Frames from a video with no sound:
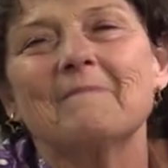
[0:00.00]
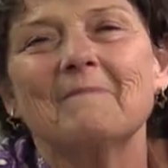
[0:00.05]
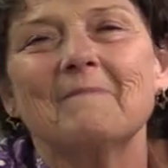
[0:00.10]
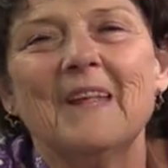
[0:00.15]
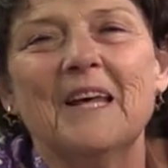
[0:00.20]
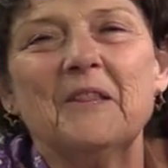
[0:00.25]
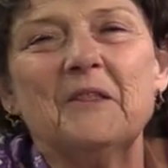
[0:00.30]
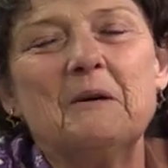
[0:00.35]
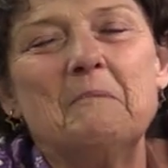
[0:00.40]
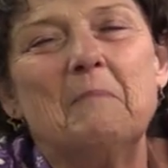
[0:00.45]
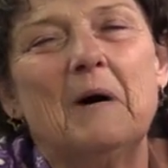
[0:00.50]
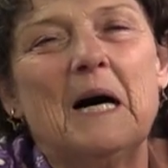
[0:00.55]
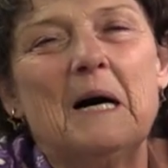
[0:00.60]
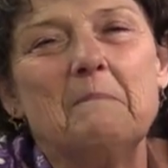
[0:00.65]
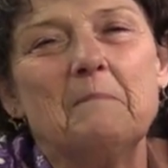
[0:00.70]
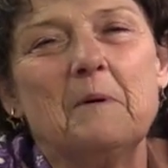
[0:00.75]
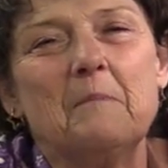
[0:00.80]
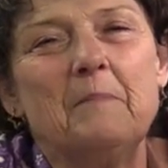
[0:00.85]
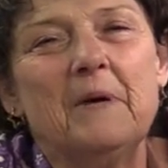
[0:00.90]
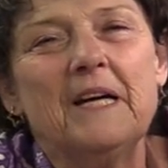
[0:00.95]
and the
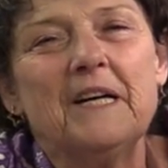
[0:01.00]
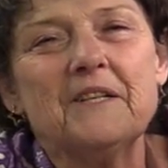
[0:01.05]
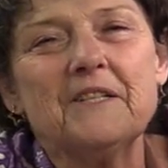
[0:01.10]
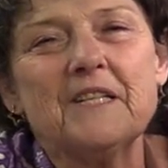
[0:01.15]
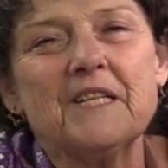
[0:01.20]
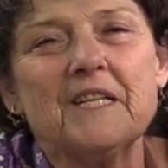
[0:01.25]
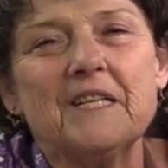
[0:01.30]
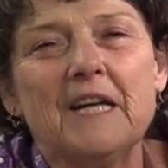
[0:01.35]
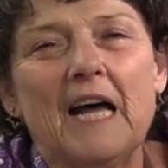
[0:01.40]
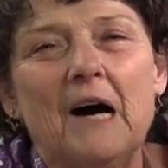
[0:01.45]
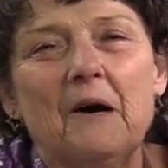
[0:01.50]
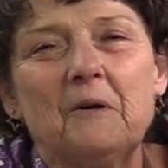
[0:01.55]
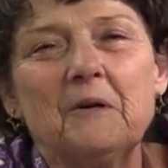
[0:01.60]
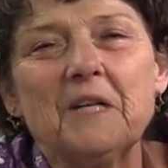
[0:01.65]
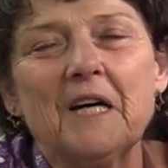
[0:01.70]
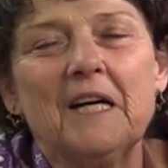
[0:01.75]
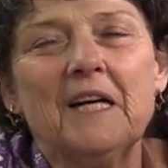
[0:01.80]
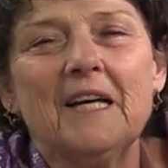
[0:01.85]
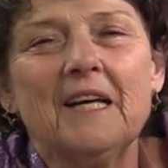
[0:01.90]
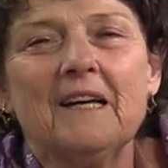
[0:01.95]
mama bear's snout.